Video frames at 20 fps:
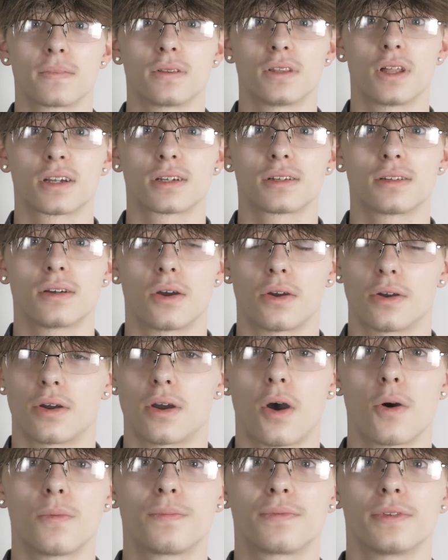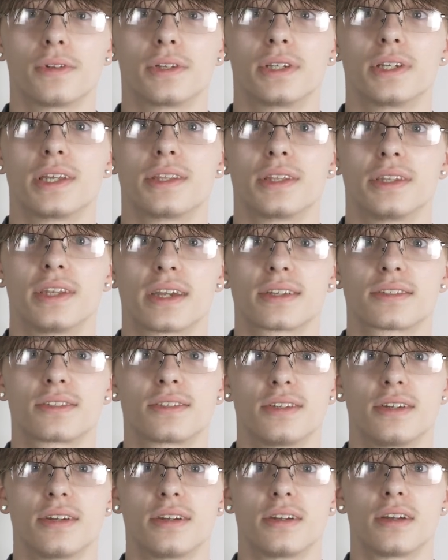Hopefully in the
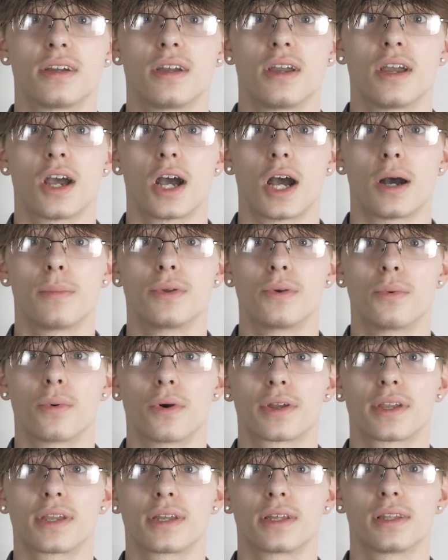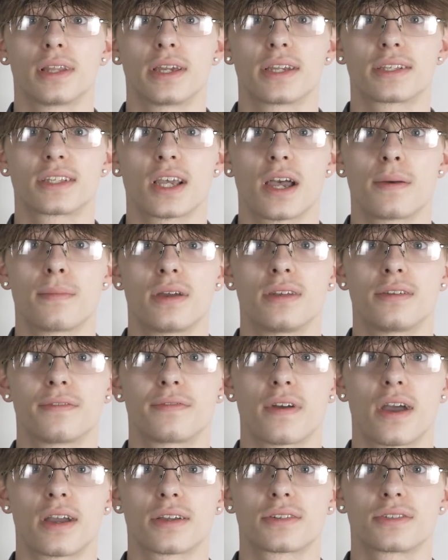next year, I'll be working in Lakeside
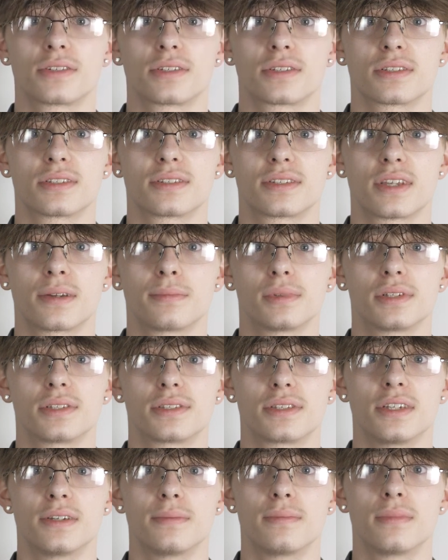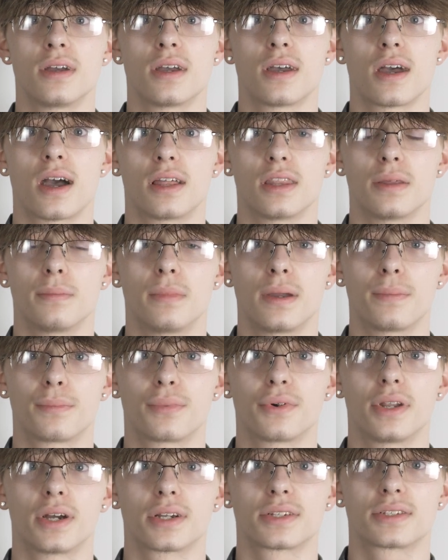Manufacturing's assembly team on the main
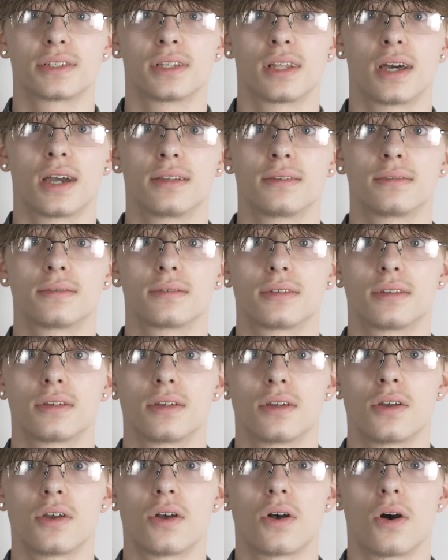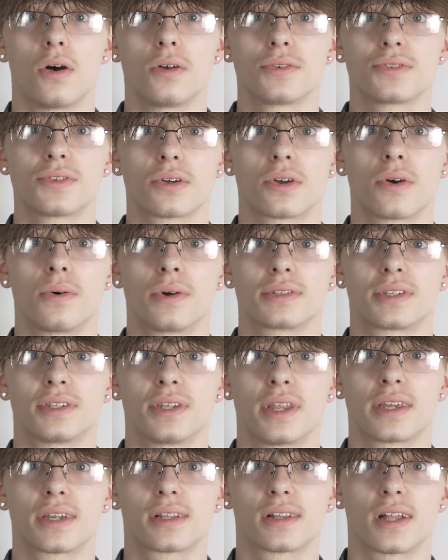production line. Also going to
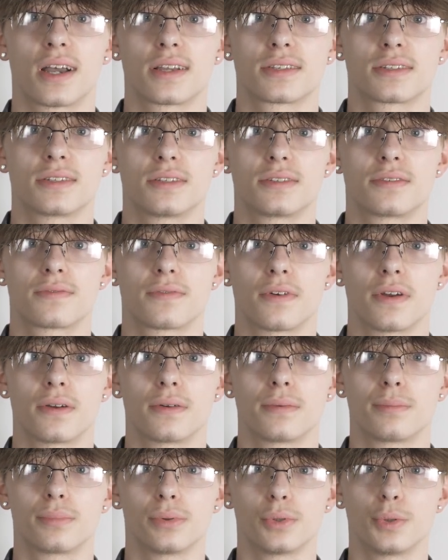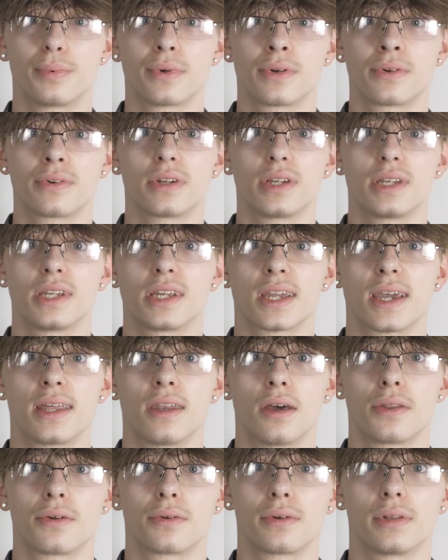night classes for blueprint reading and
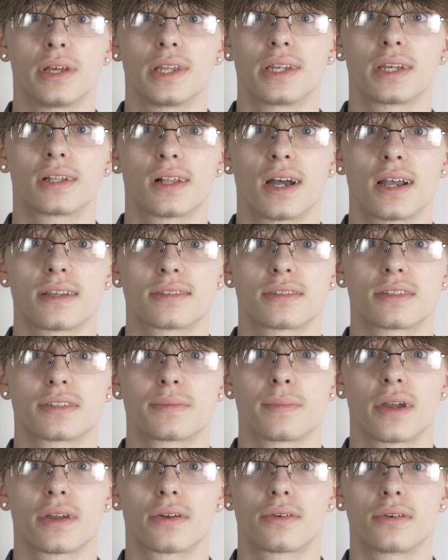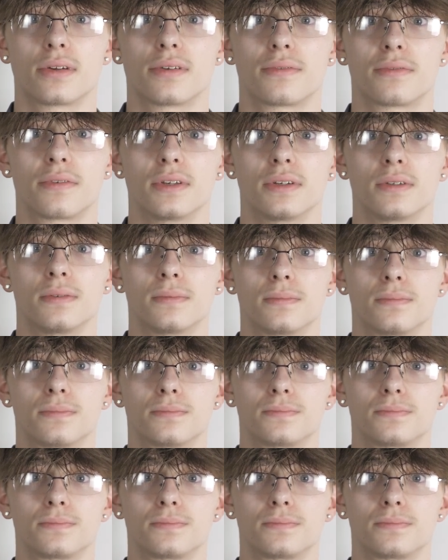other related classes to my career field.